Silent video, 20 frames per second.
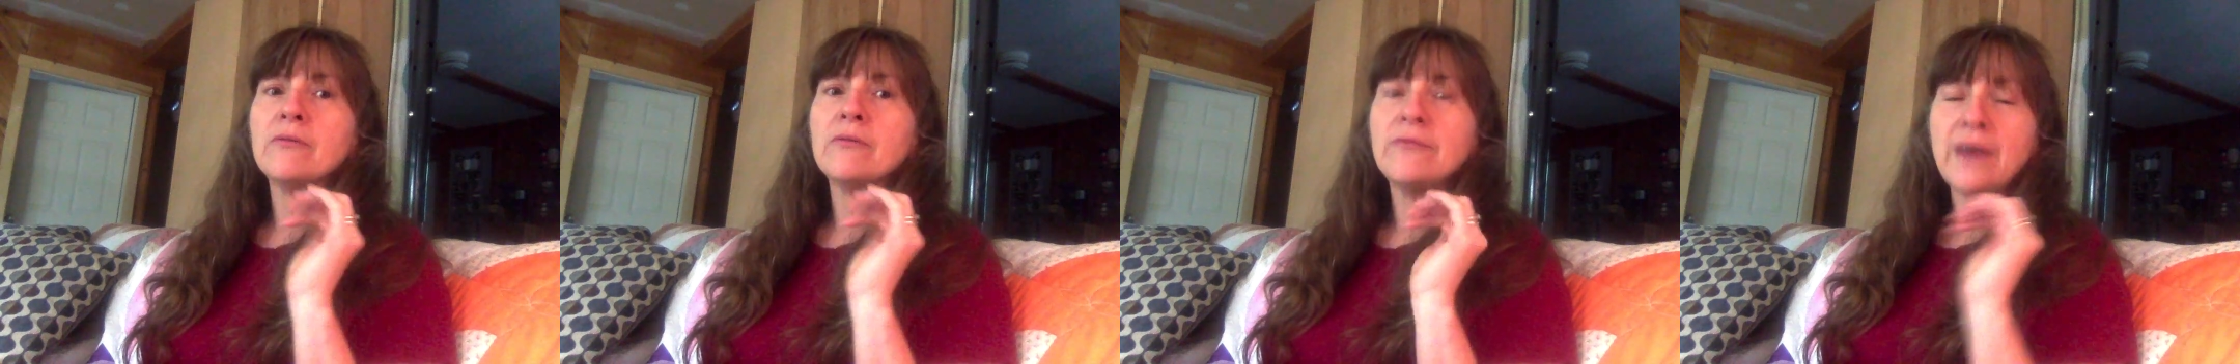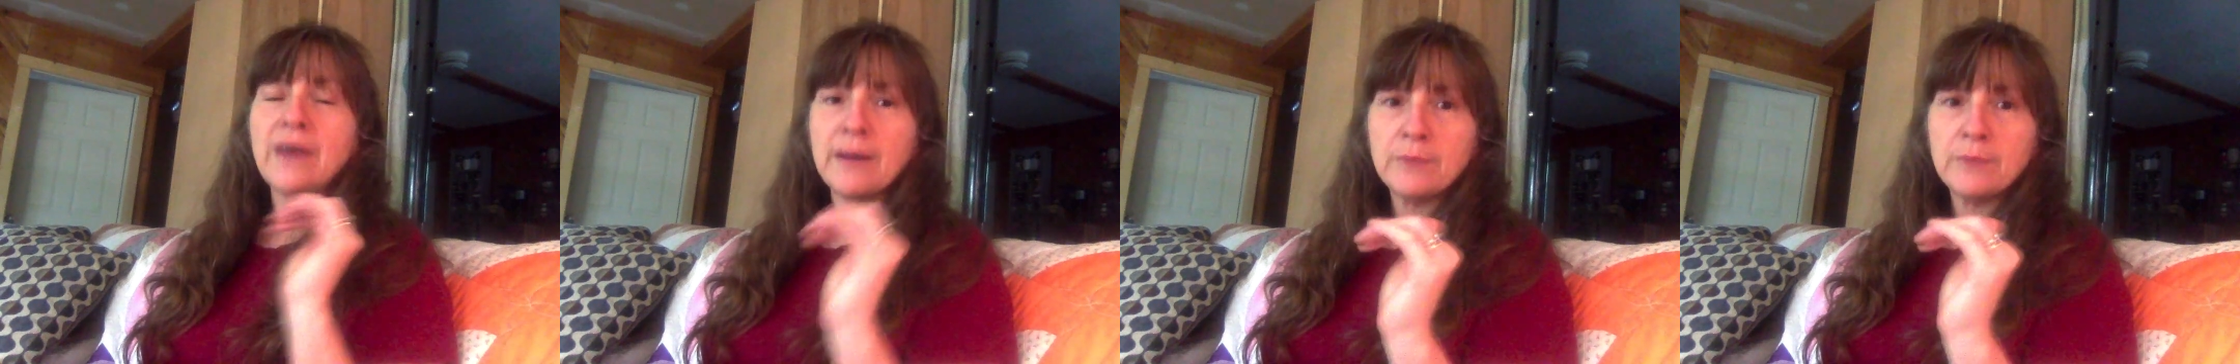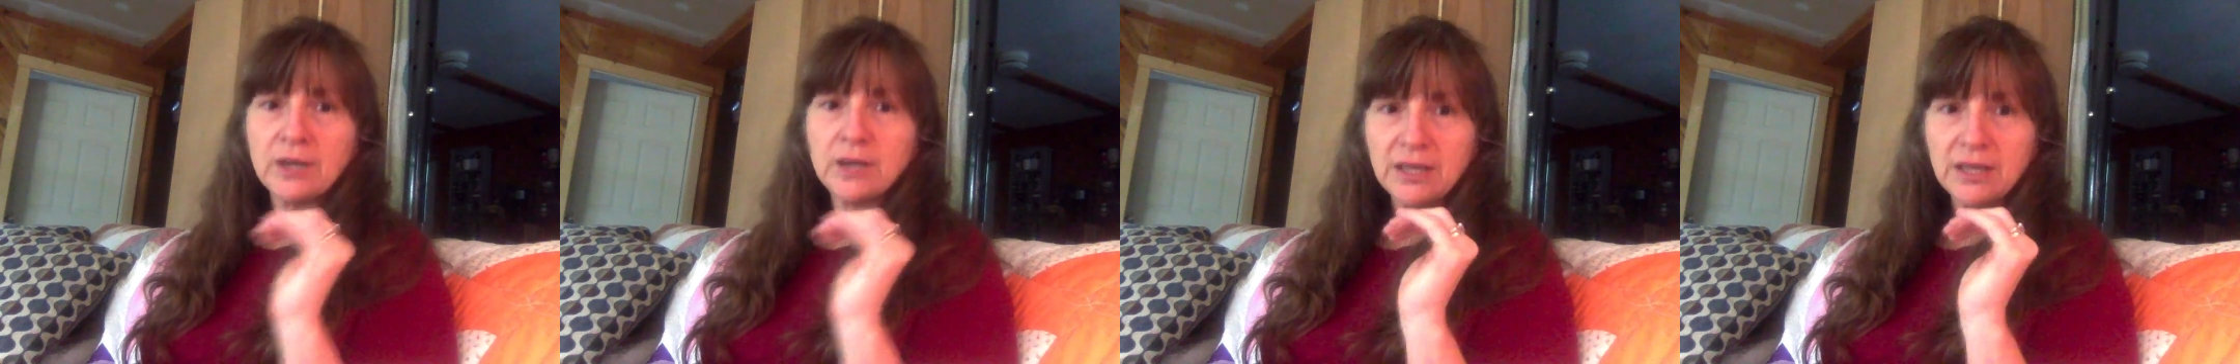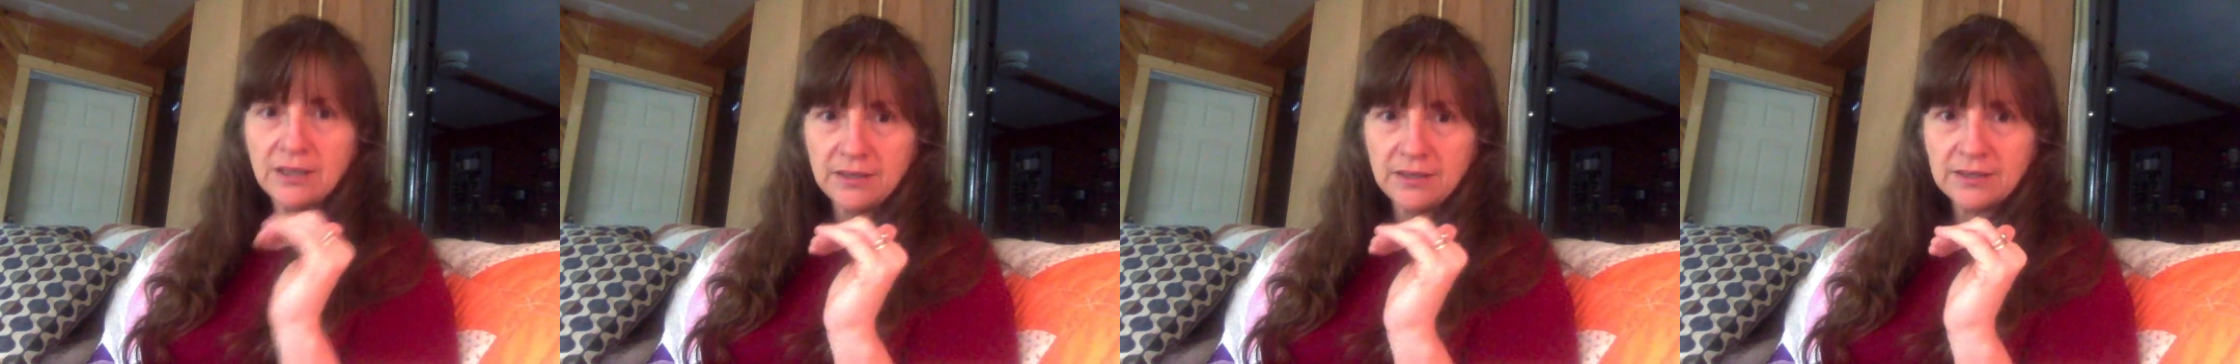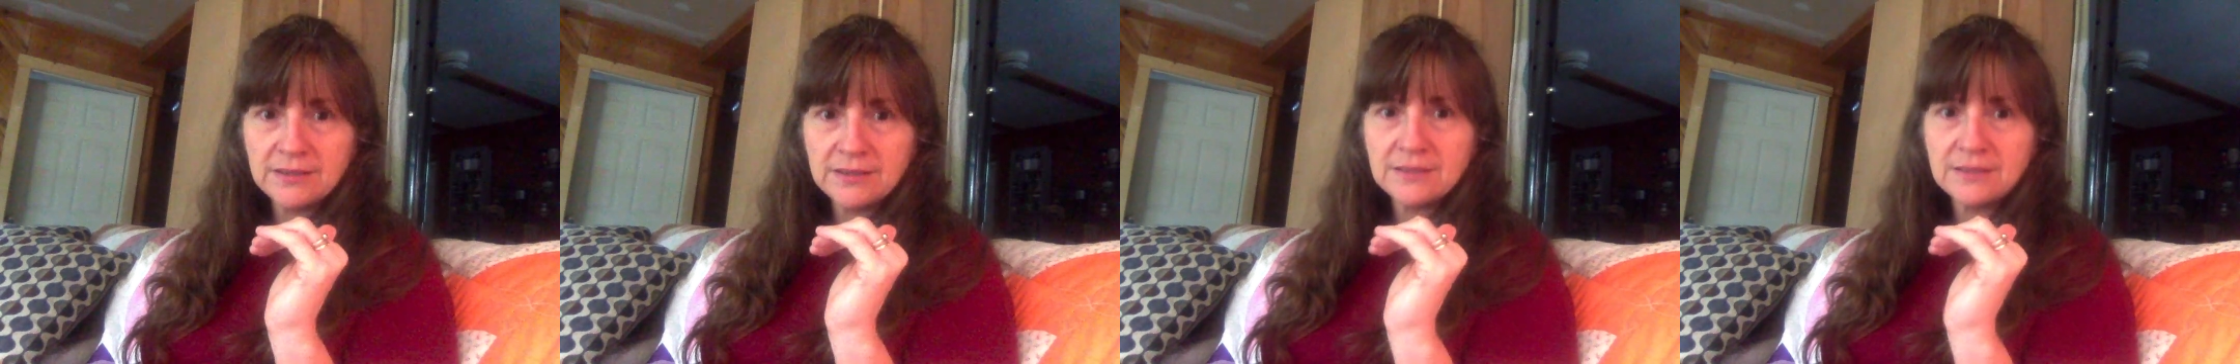fabric
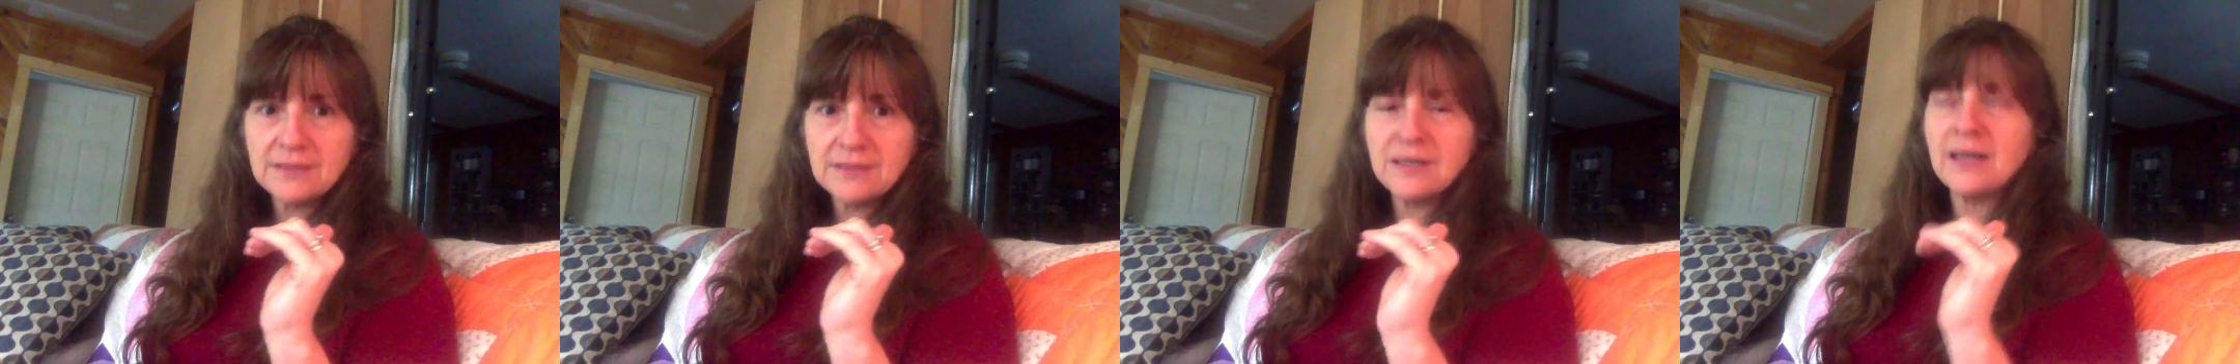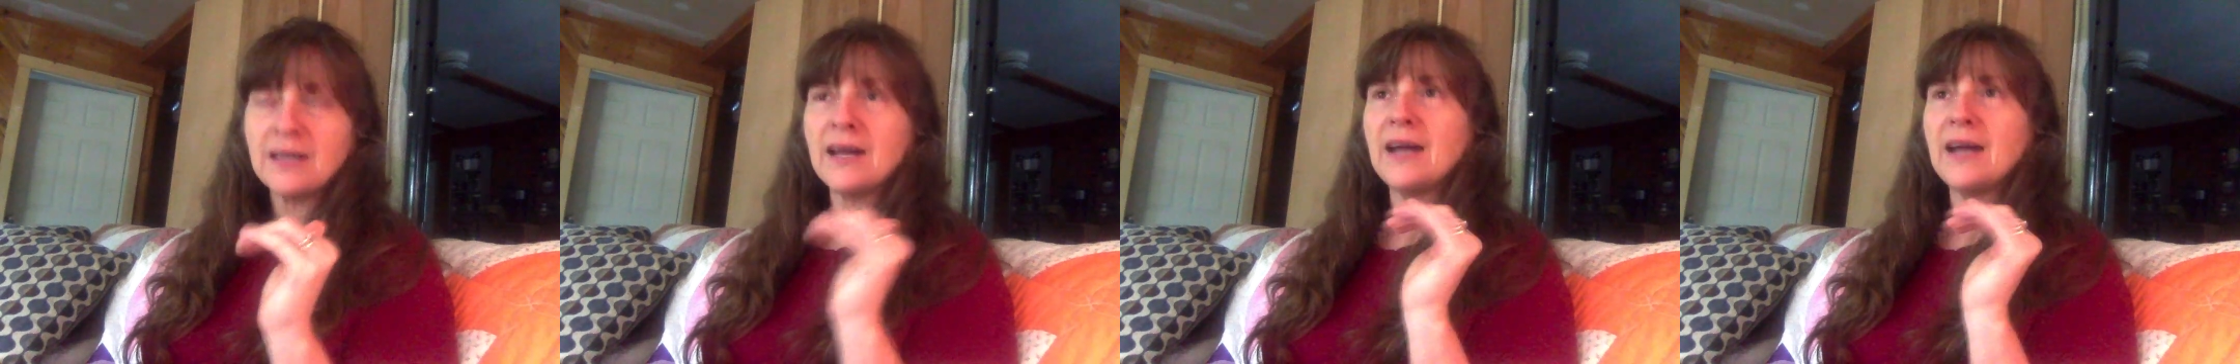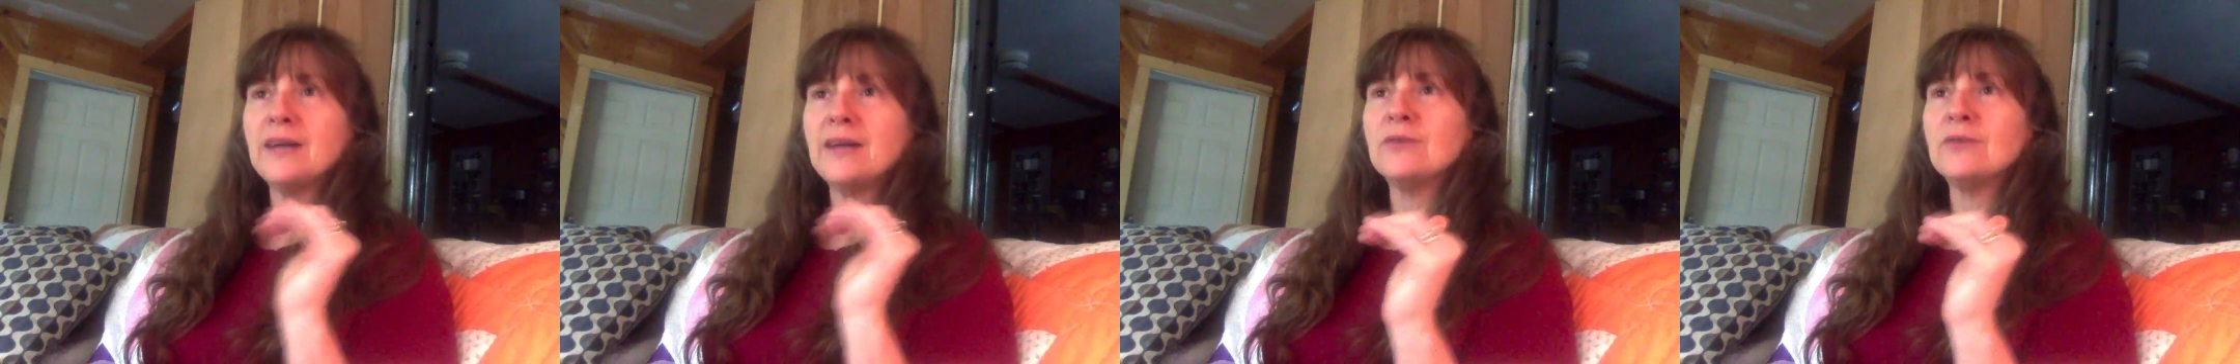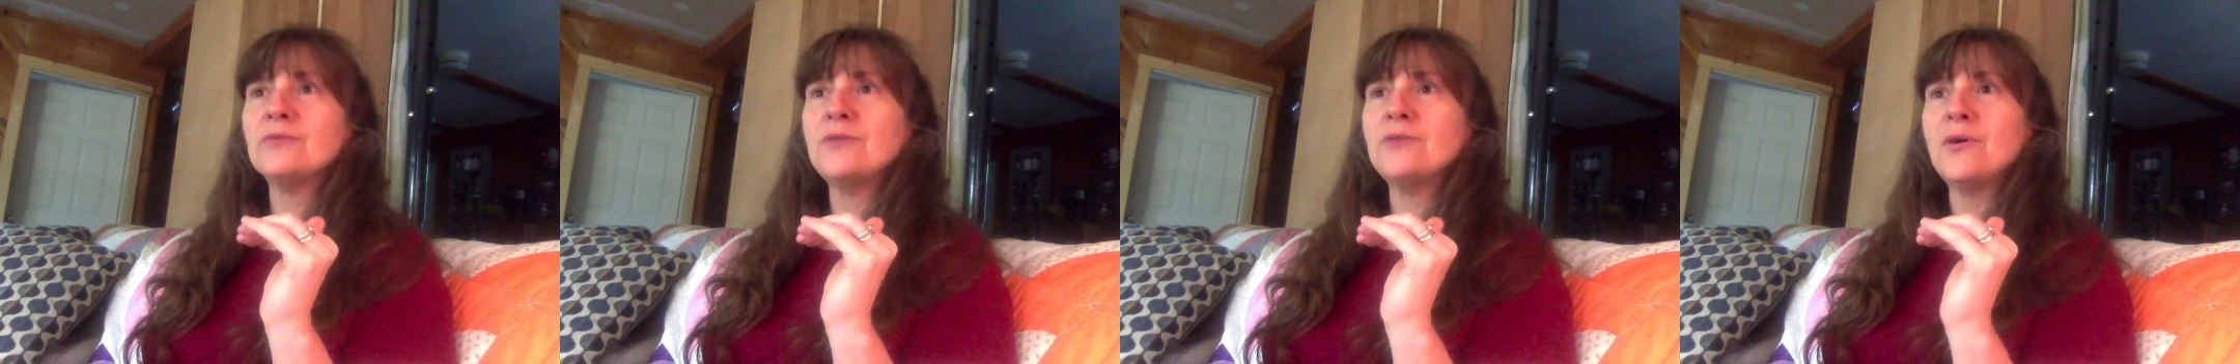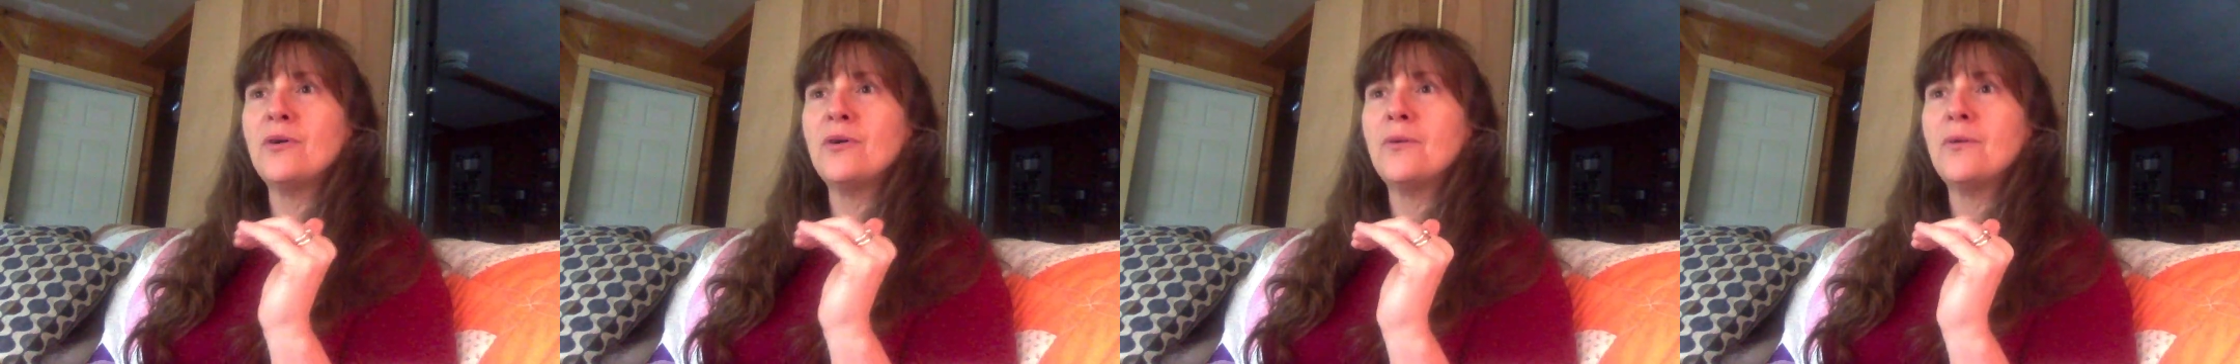kits, and I don't
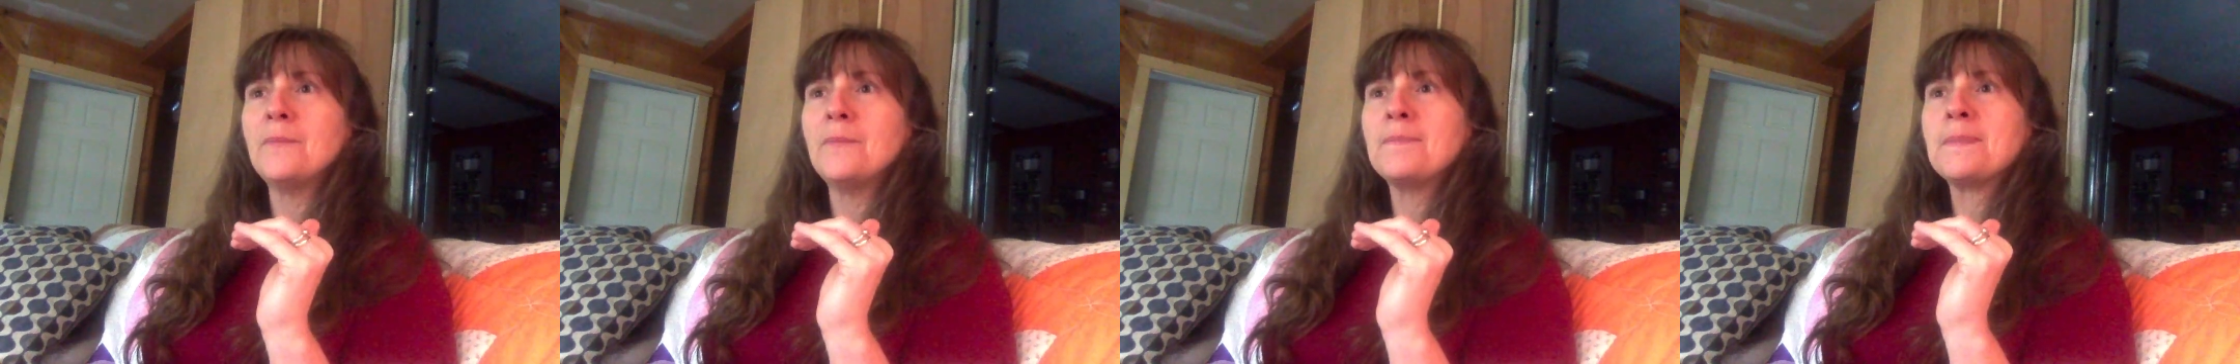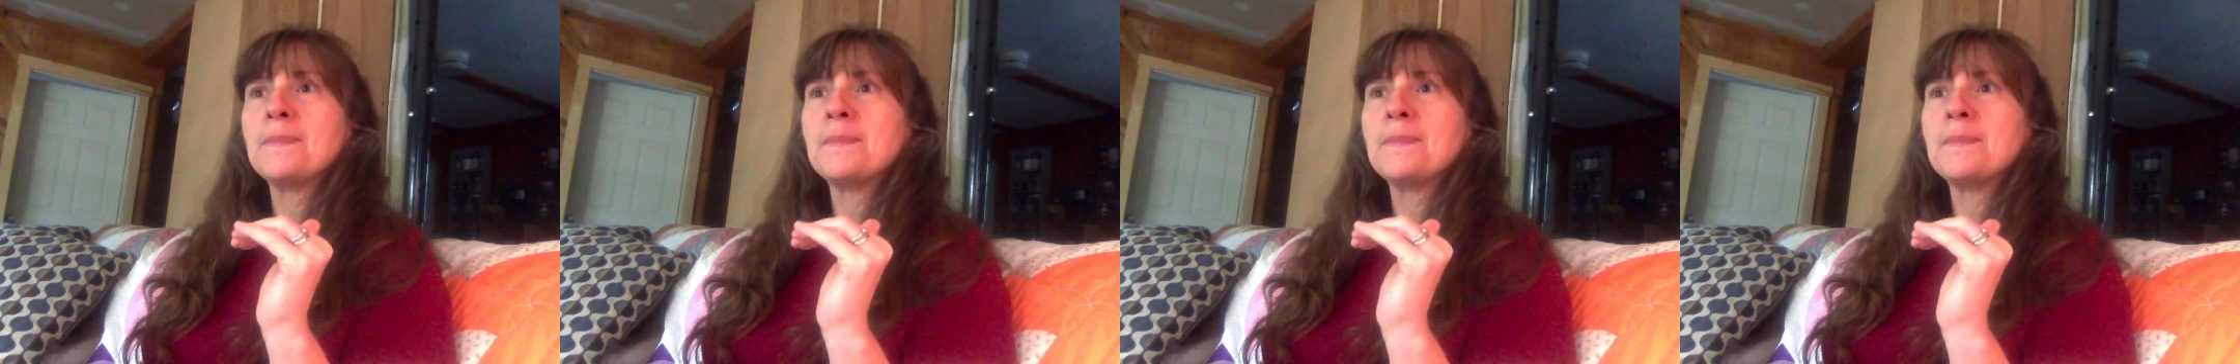know.